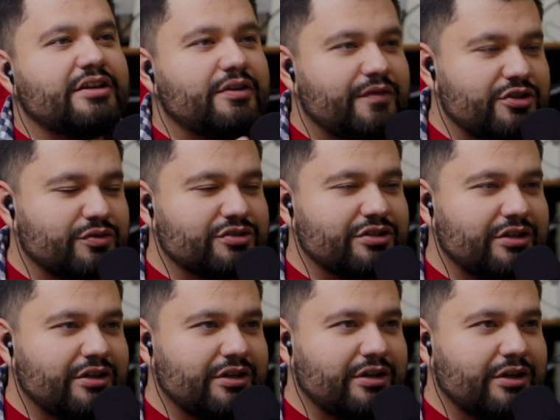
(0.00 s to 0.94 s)
individuals,
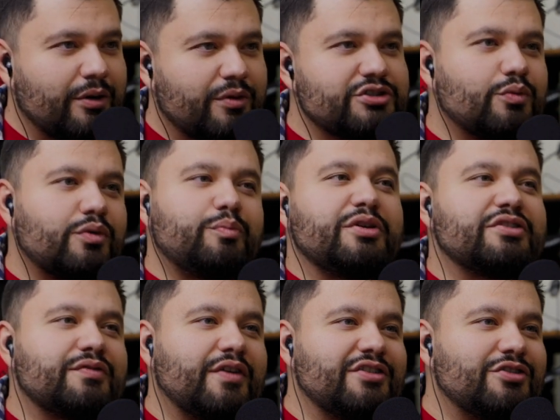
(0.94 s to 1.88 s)
what's the one piece
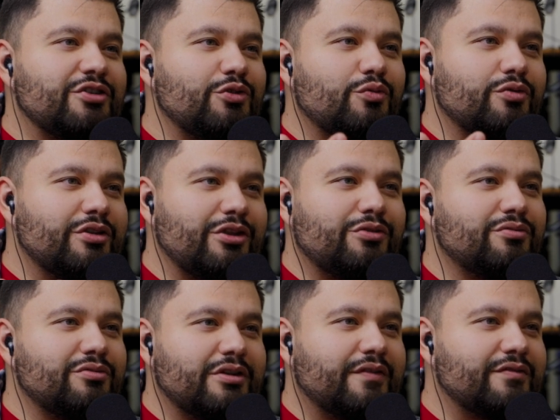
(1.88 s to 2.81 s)
of advice that
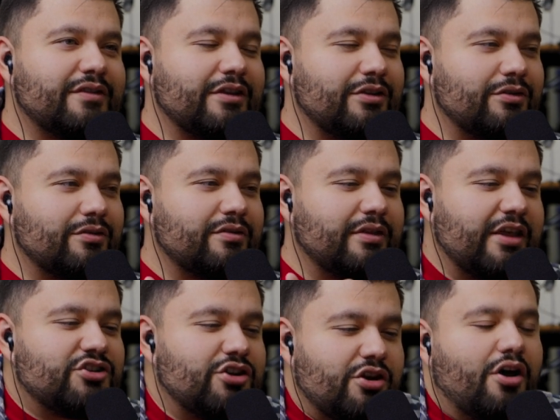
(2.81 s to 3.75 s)
you love that
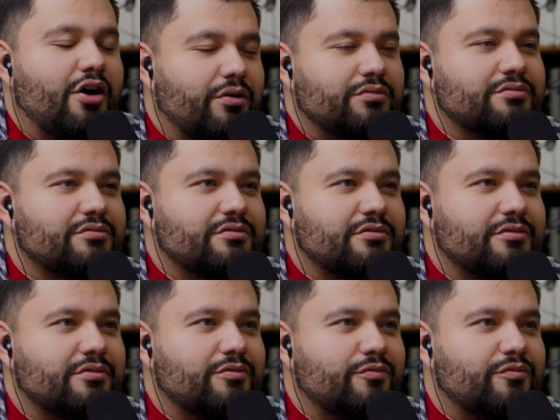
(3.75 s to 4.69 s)
they should know,
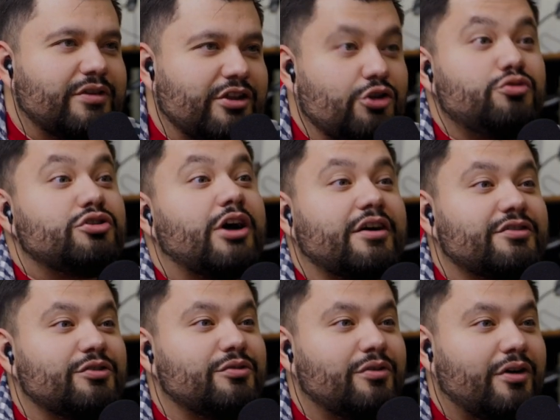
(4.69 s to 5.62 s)
that you talk
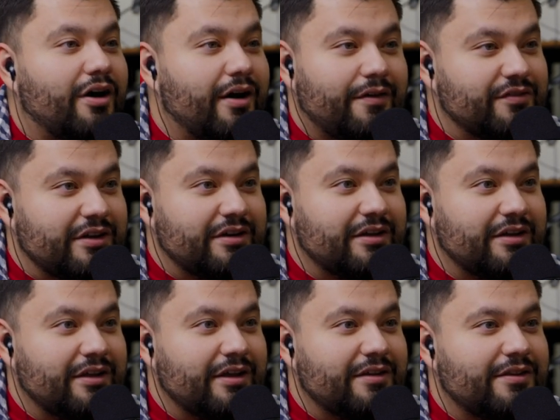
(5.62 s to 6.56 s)
to often,
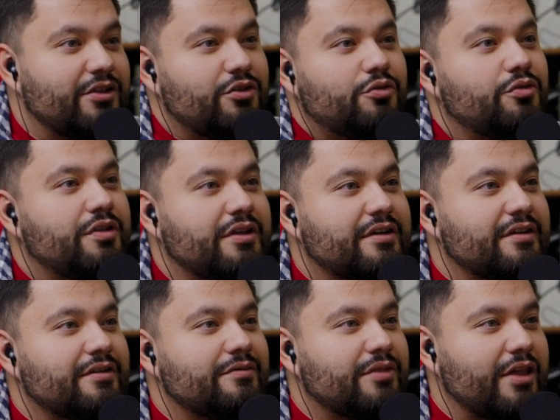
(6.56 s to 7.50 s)
that you think
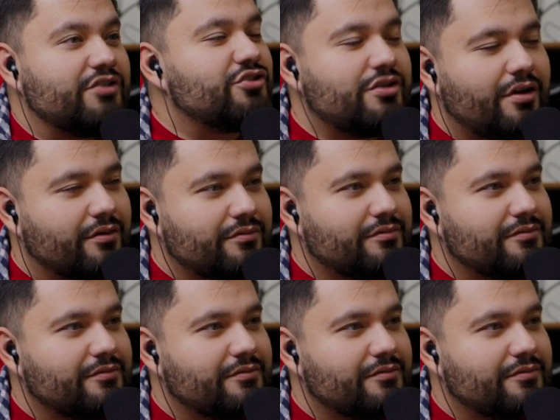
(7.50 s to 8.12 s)
they should know?